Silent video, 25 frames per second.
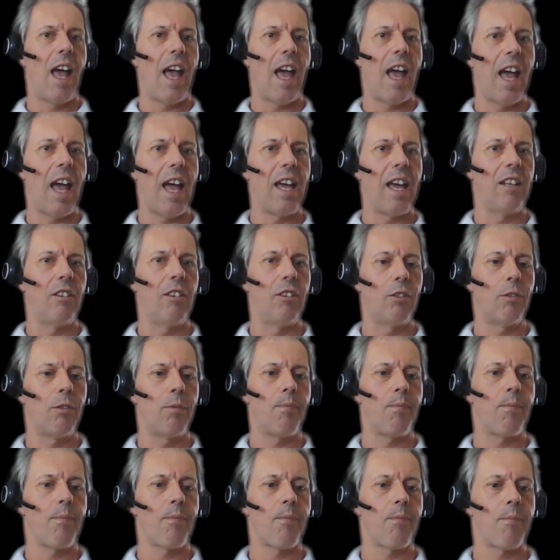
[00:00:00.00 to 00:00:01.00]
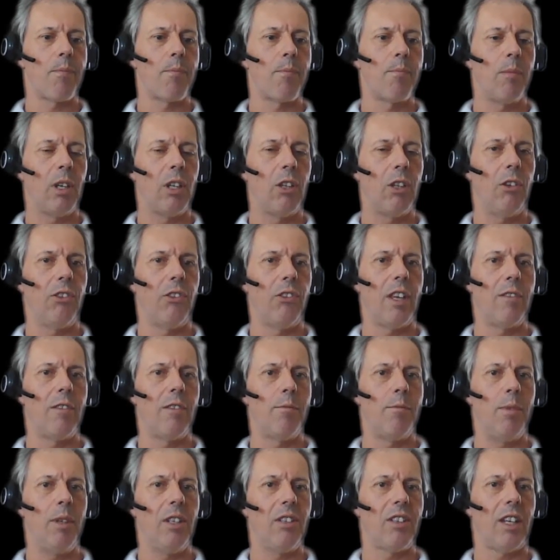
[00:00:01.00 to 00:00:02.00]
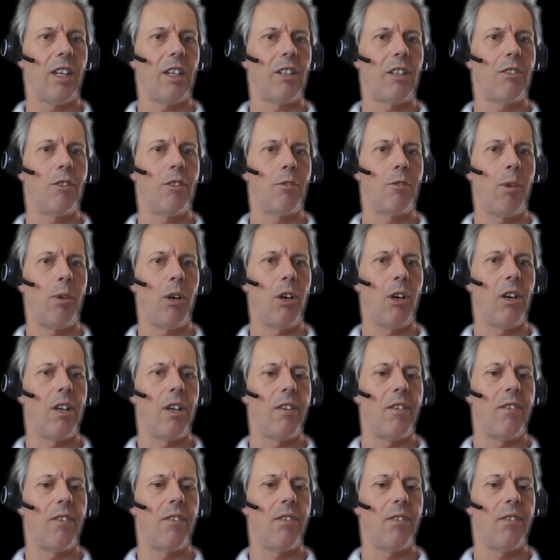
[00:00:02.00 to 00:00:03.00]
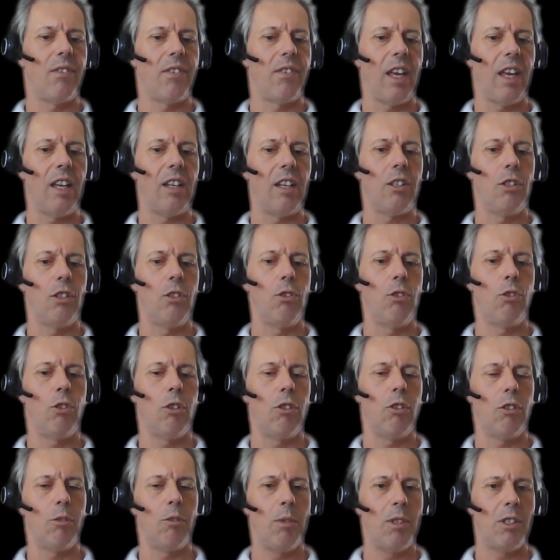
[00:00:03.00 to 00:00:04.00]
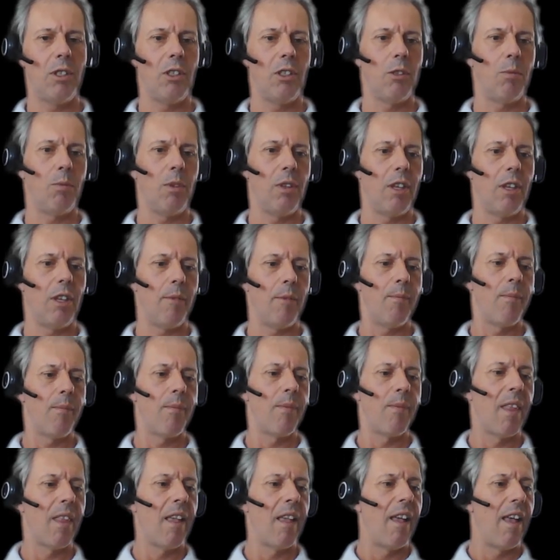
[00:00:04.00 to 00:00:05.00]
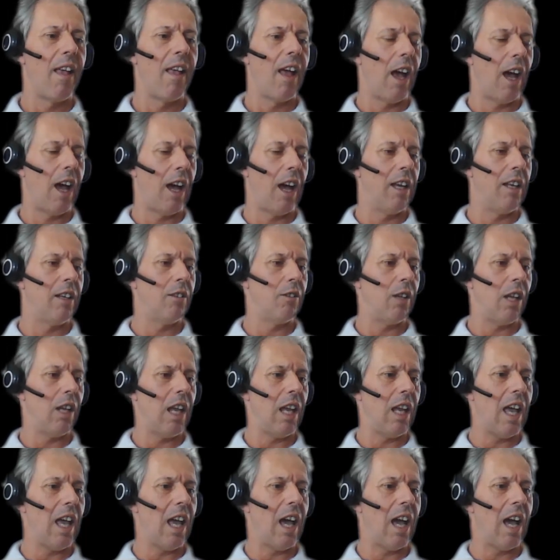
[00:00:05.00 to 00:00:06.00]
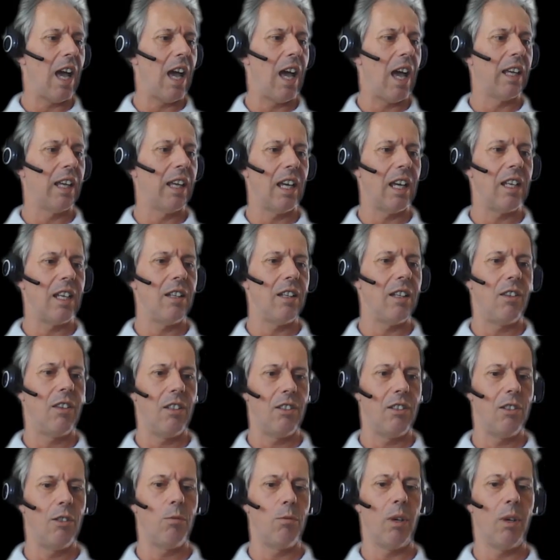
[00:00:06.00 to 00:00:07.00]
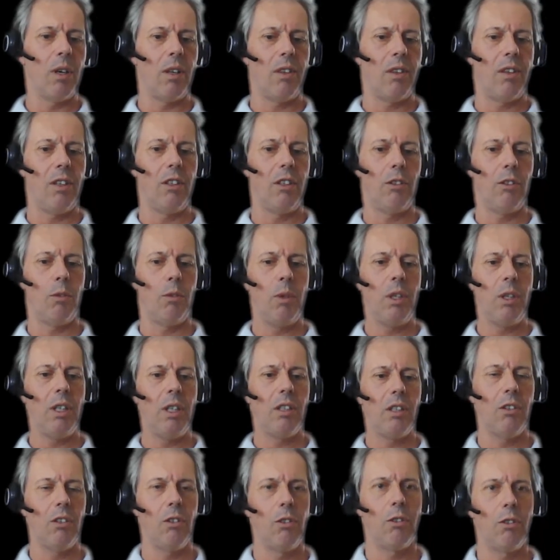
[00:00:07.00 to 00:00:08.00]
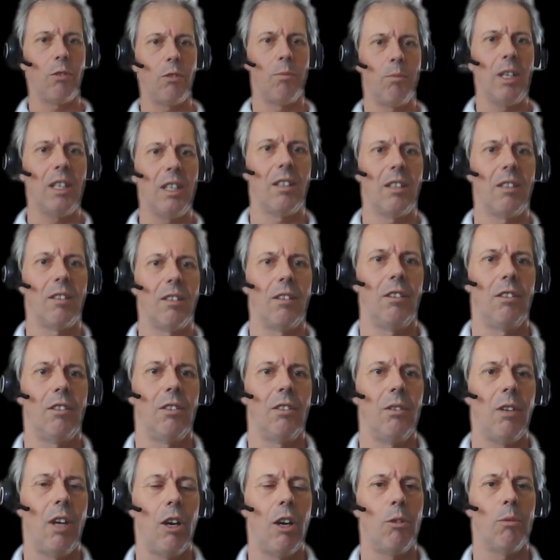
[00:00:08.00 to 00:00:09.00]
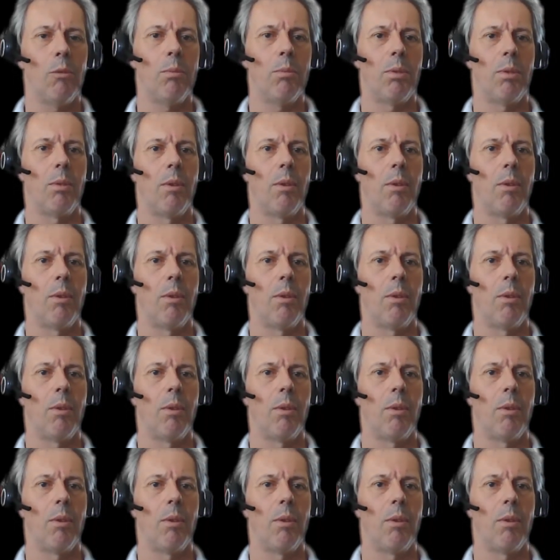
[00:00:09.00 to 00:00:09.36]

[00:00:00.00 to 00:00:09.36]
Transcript: And because they've been sanctioned by that, you shouldn't do business with them. And again, this is one of the things that we can do to make, to help